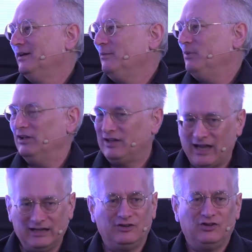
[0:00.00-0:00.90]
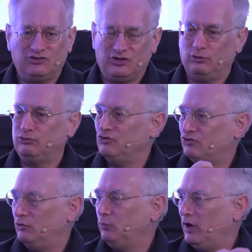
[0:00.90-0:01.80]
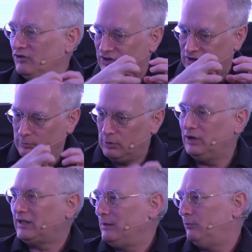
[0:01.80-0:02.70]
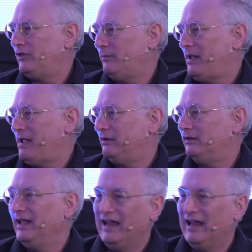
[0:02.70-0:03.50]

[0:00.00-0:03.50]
But getting the children to work, to communicate with their parent.